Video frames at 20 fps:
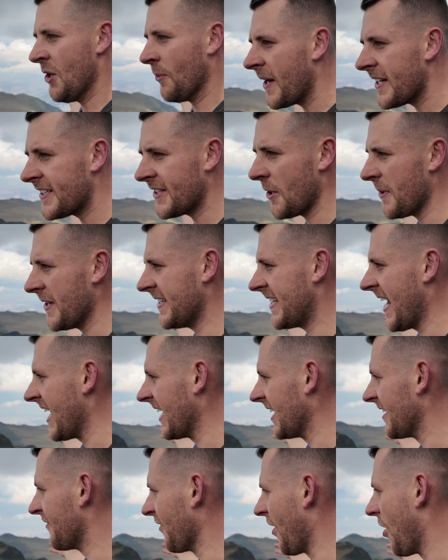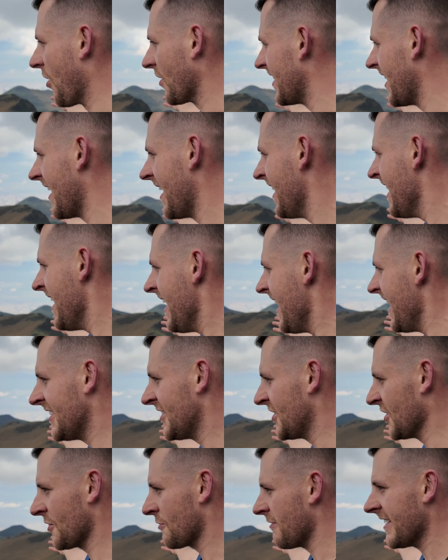We're doing daily vlogs. It's
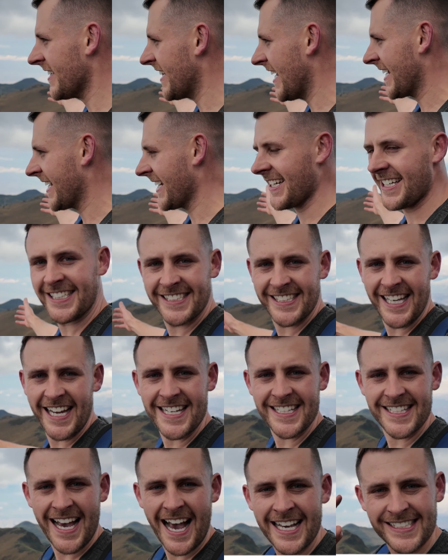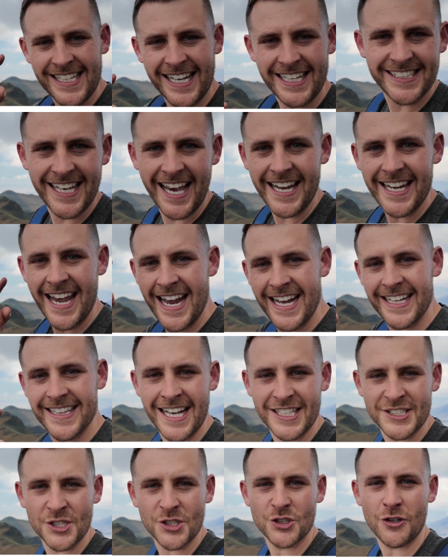just ridiculous scenes. As I say, hit
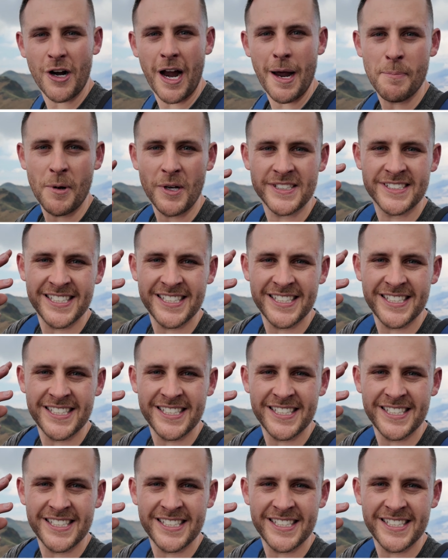that subscribe button.